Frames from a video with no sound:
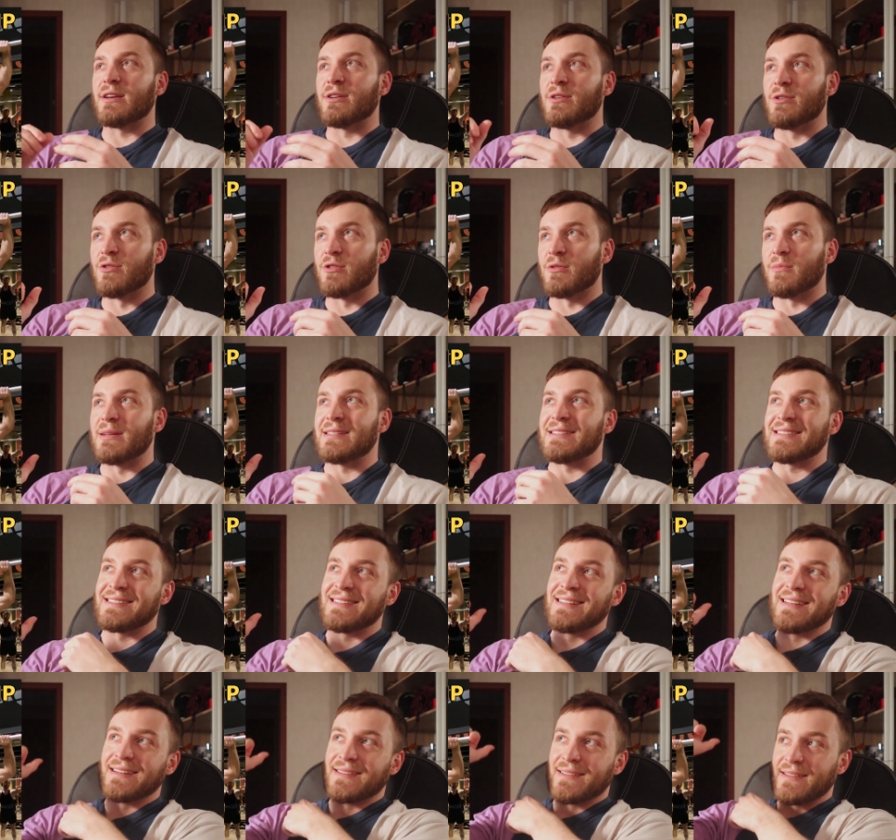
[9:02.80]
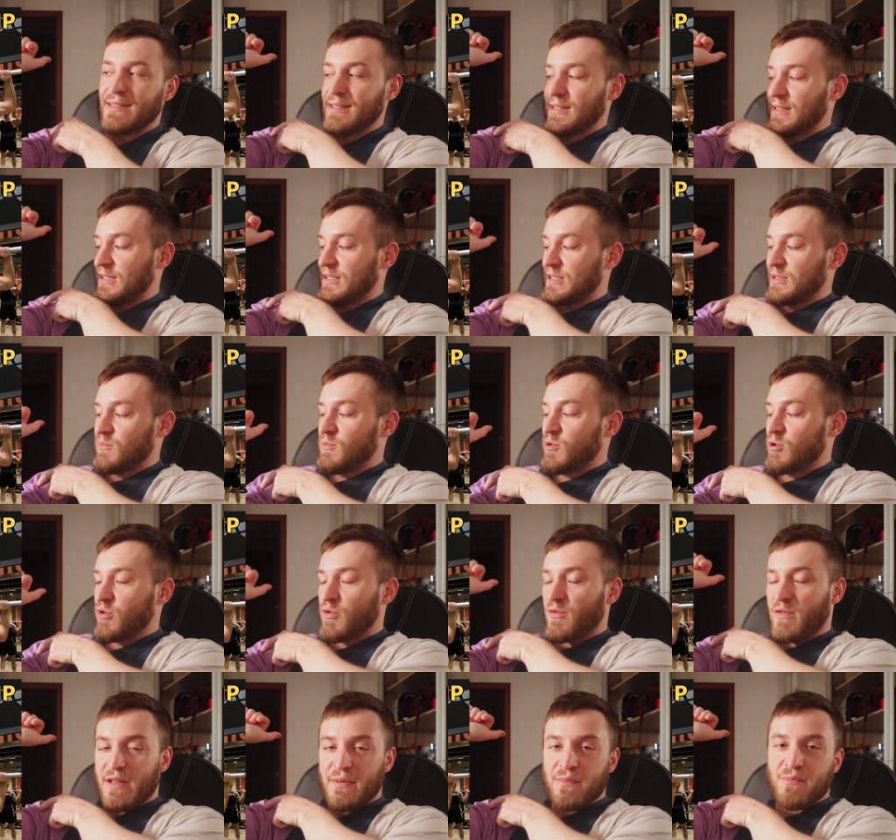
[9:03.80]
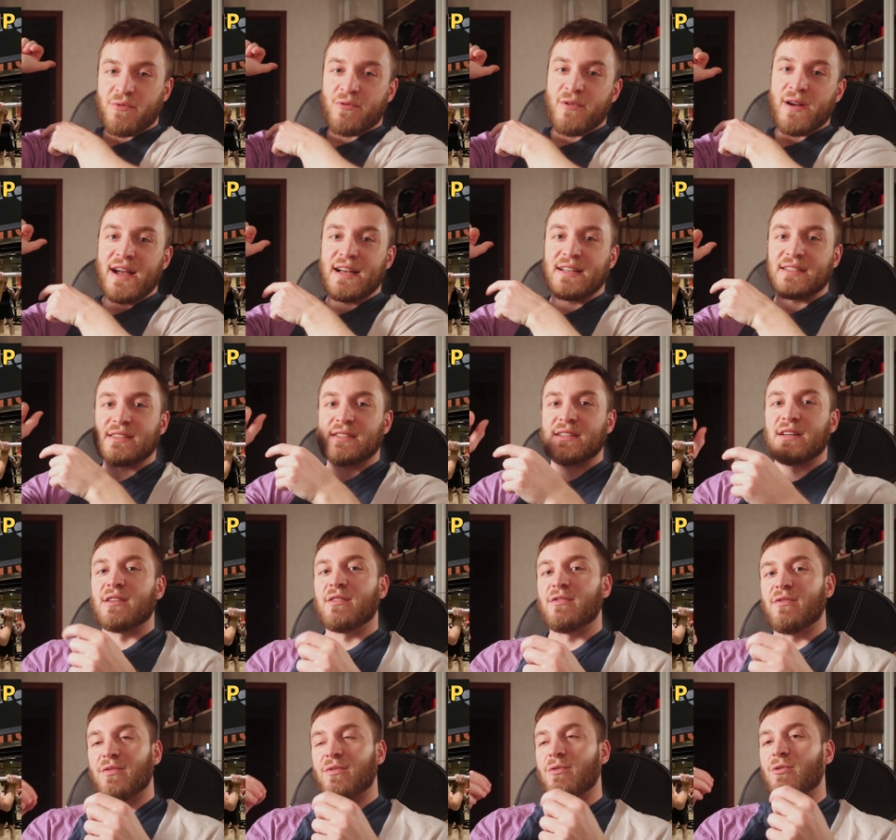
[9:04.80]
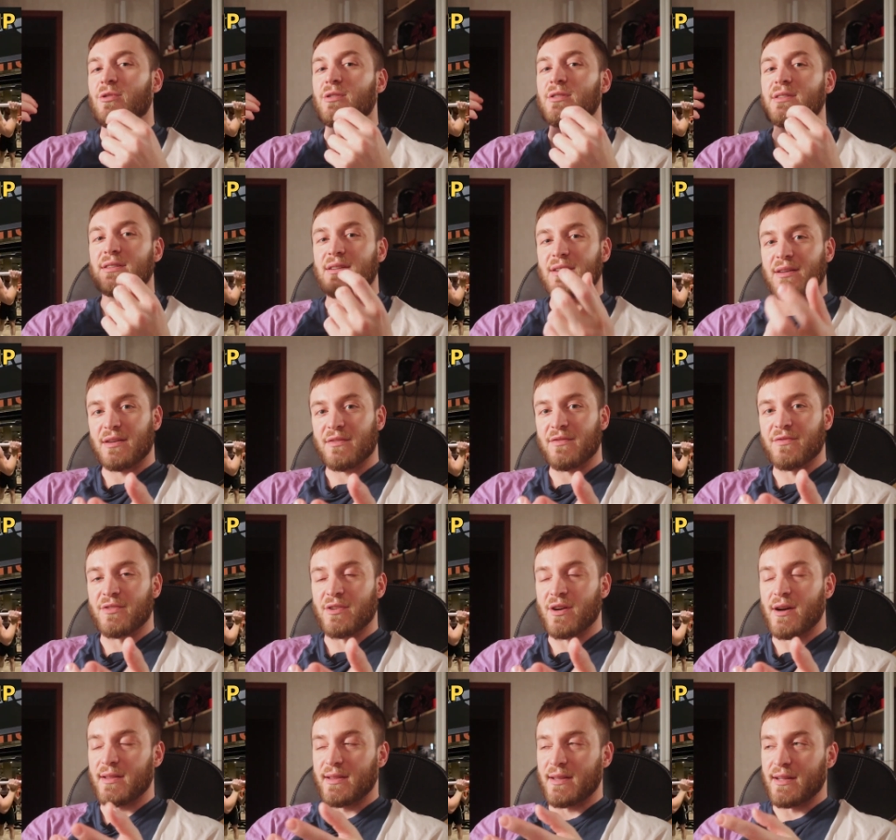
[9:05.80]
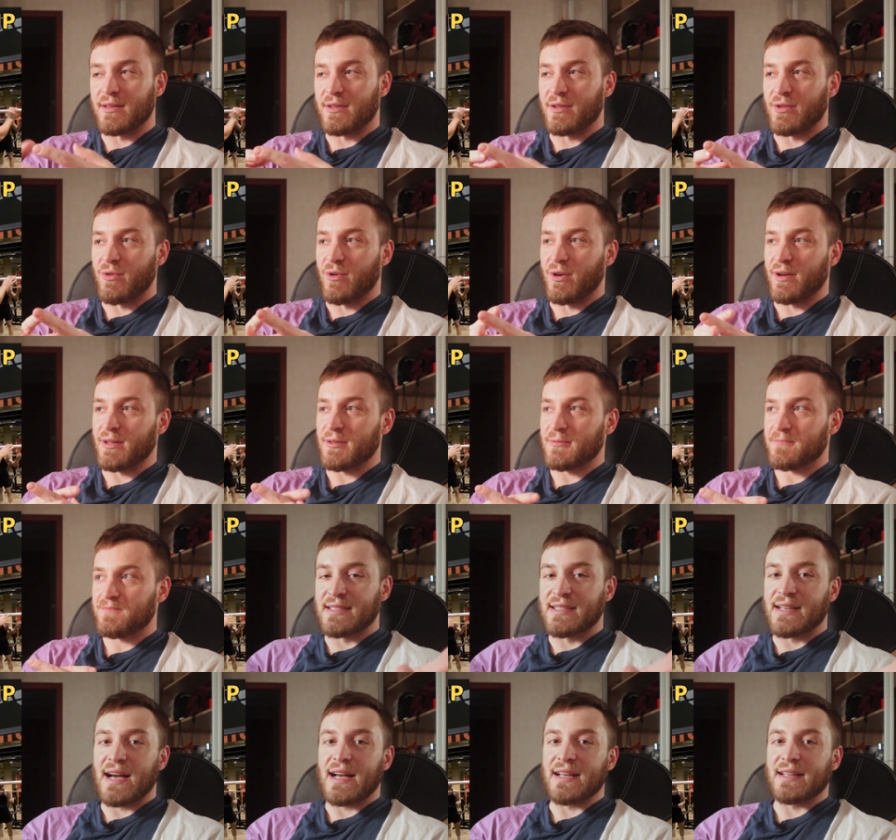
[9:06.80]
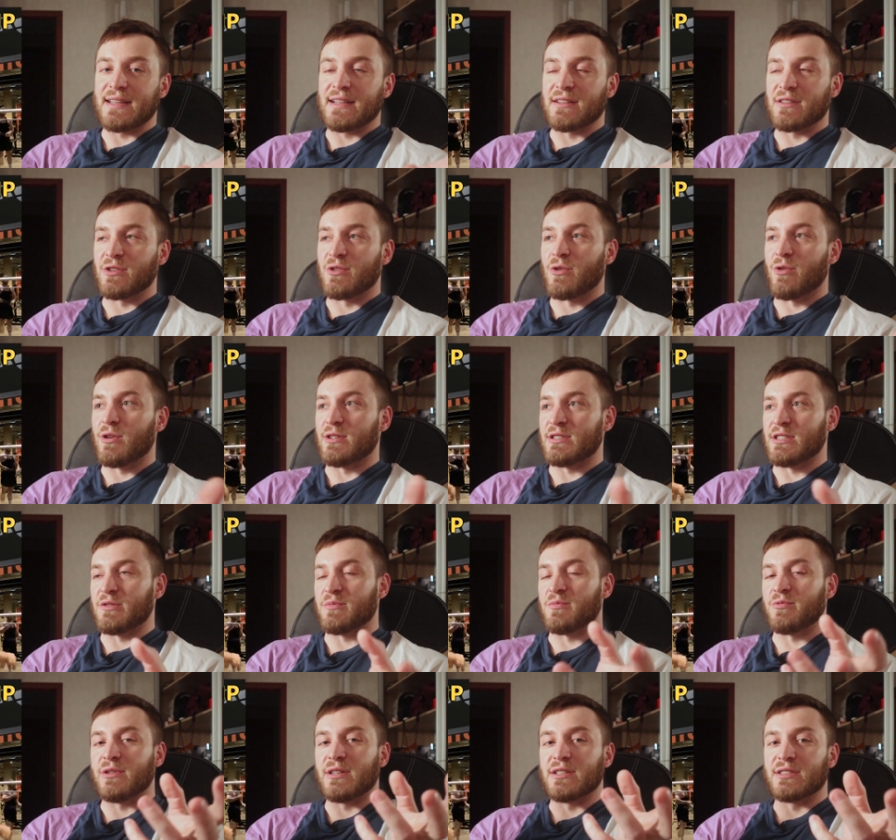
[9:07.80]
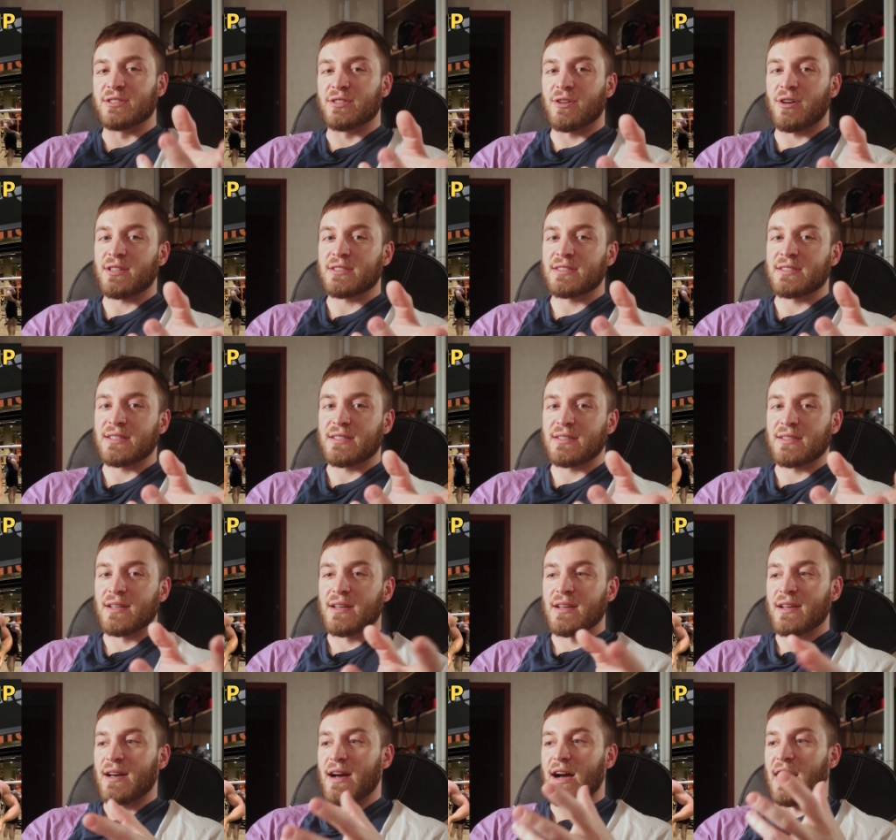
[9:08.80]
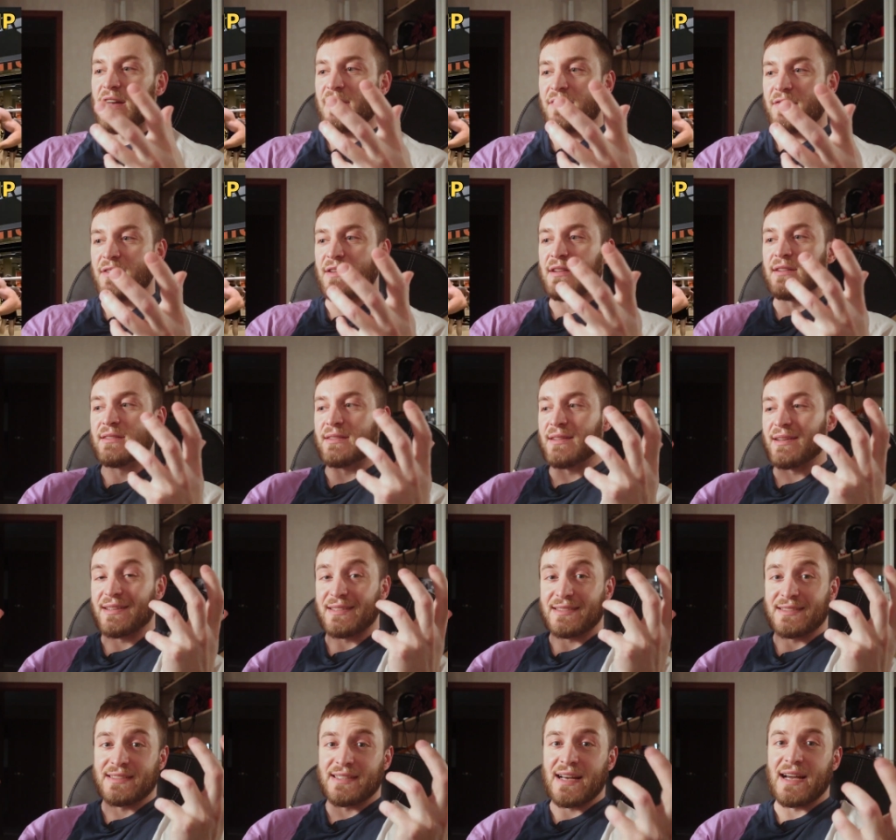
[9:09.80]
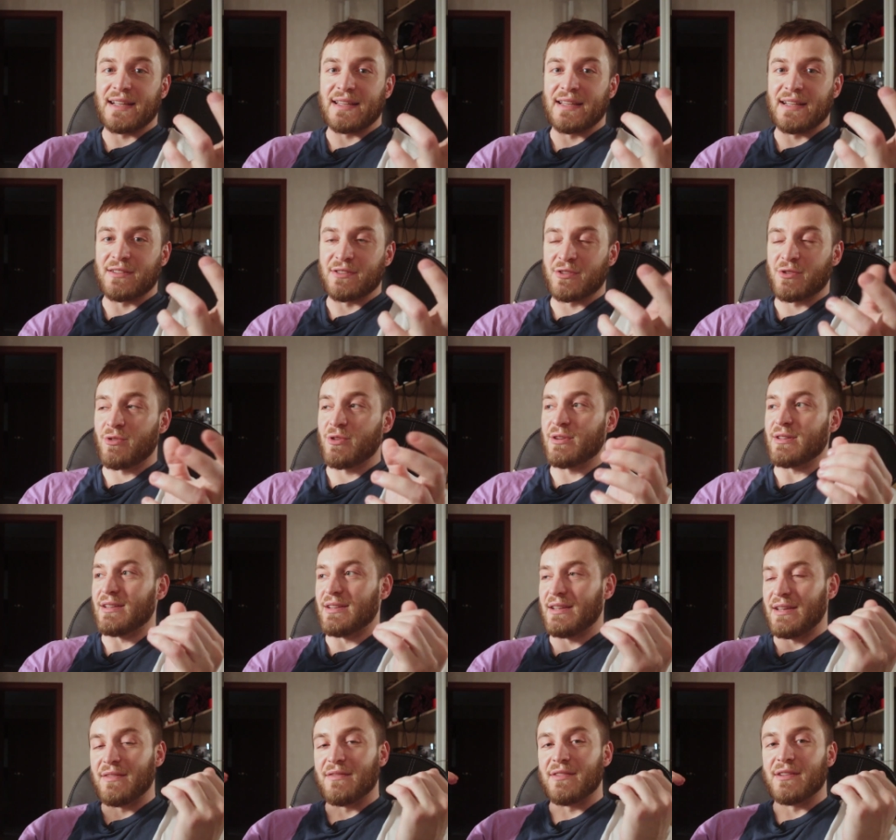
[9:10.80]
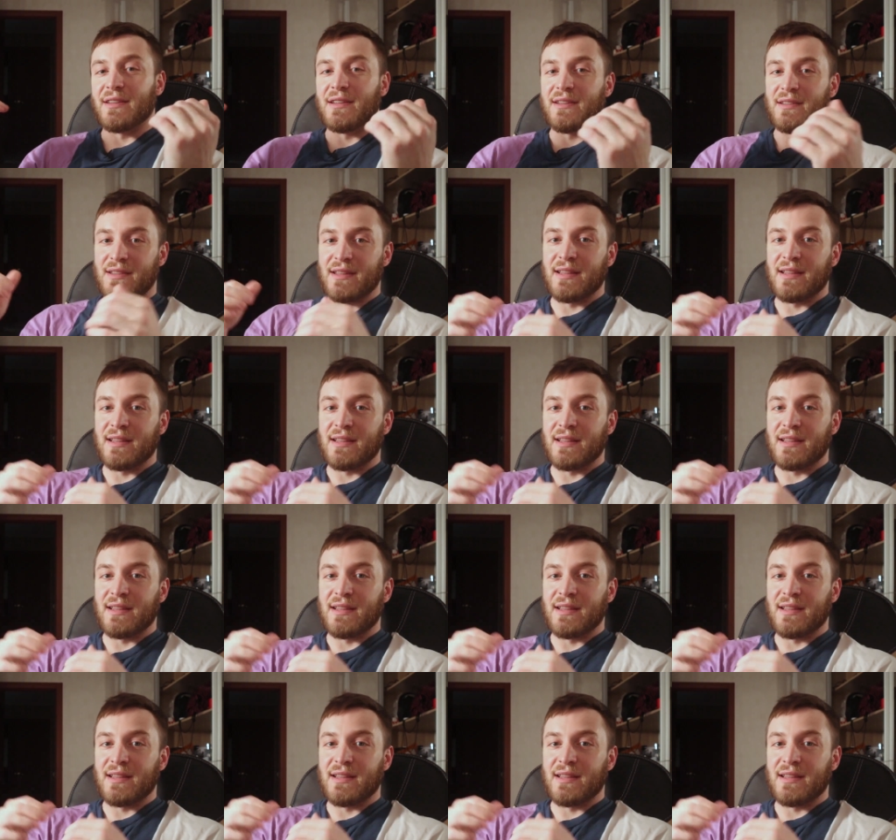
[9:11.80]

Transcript: good, but still, it's more of a press for front deltoid. Side deltoids are pre-exhausted. I feel side deltoid even